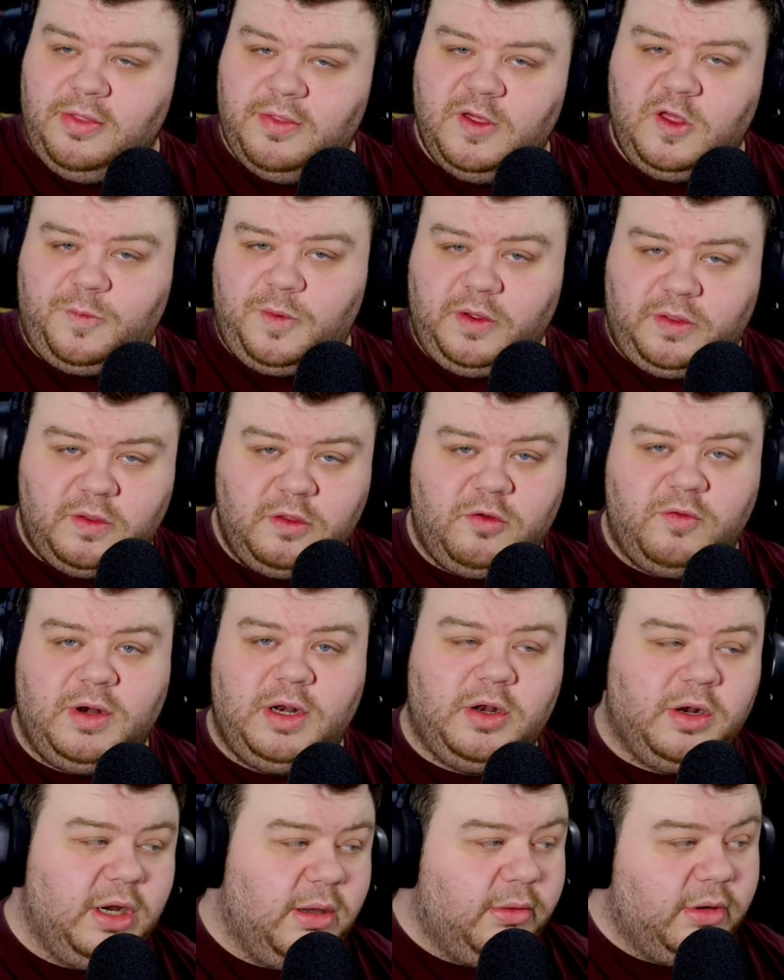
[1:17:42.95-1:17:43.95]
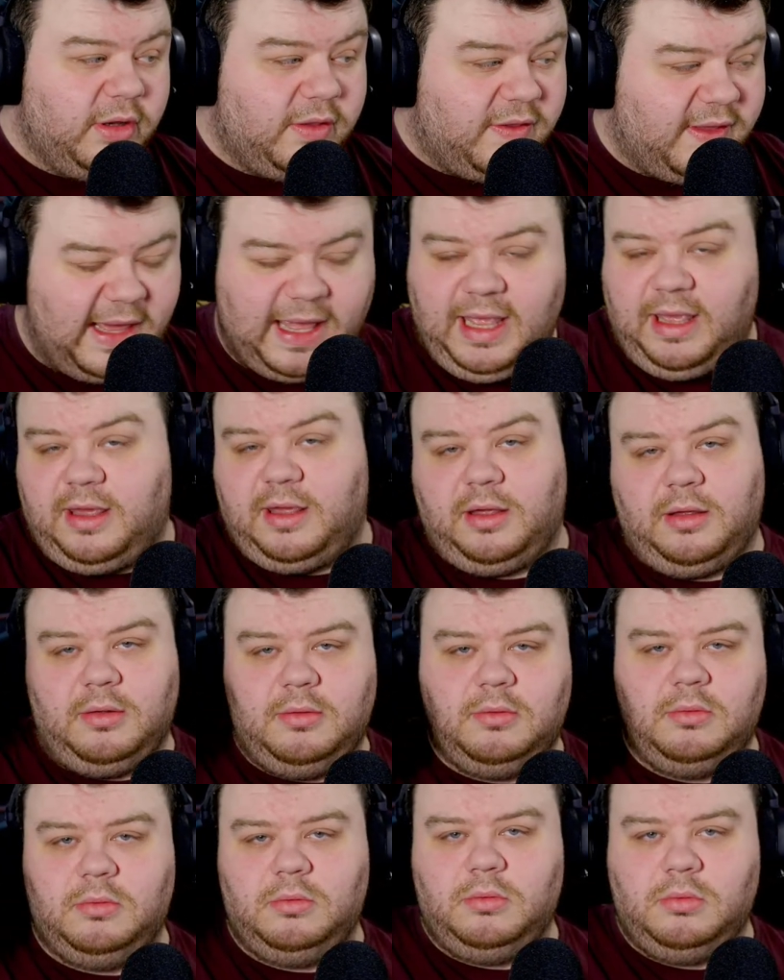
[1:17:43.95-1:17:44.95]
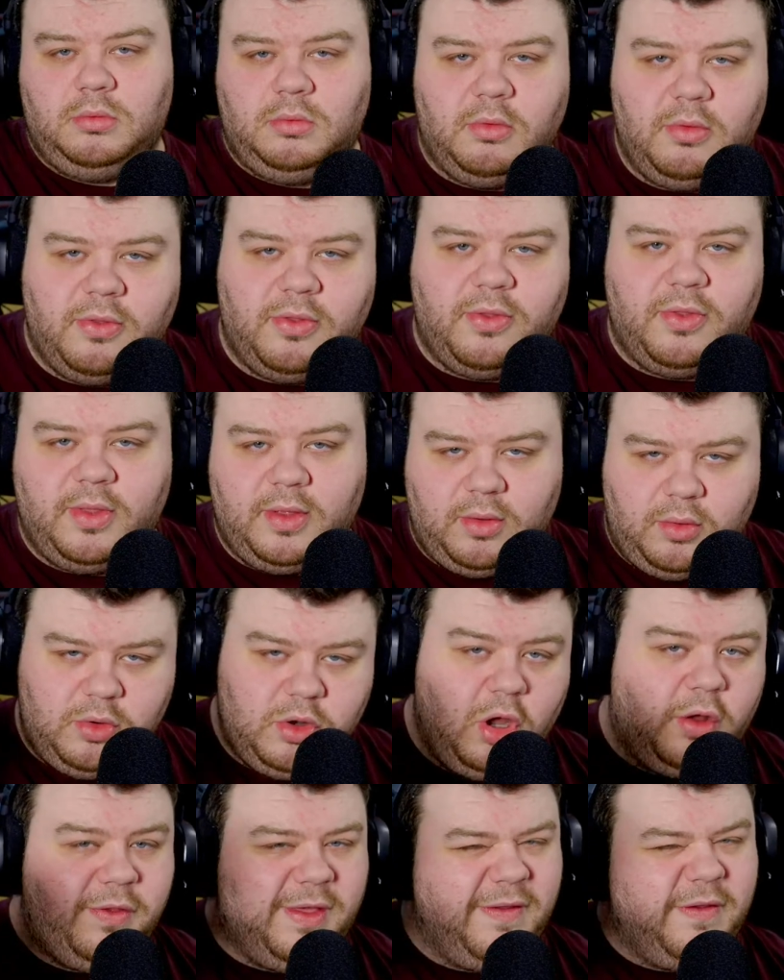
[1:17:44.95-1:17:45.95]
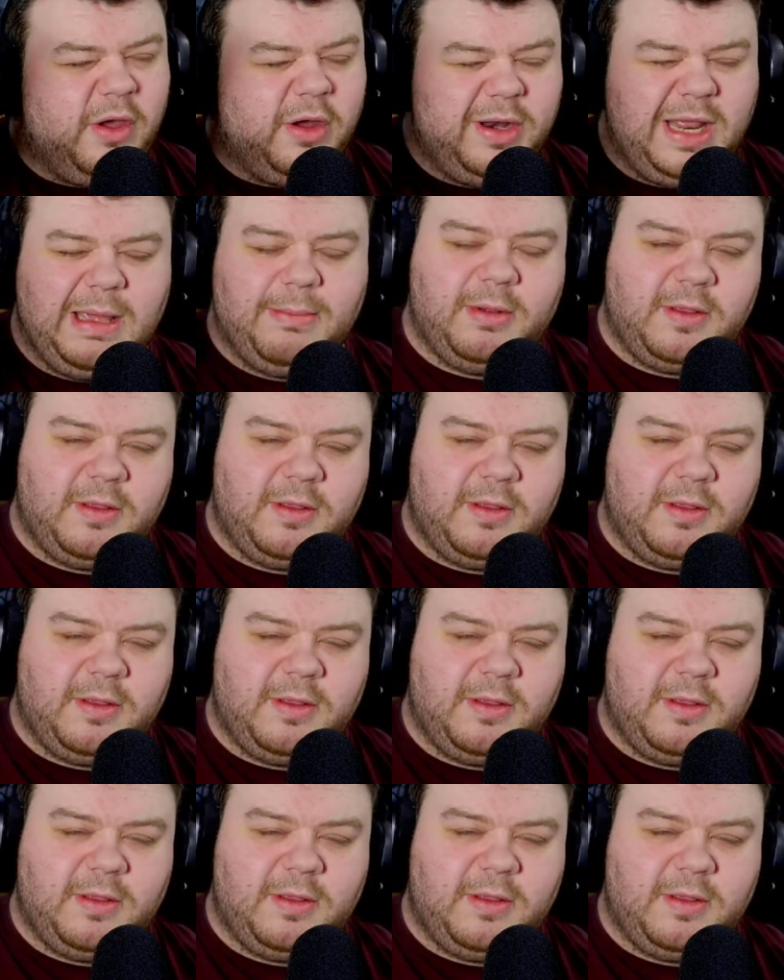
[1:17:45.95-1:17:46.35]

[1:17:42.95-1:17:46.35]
this person's already done it. I'm going to take, not take the idea,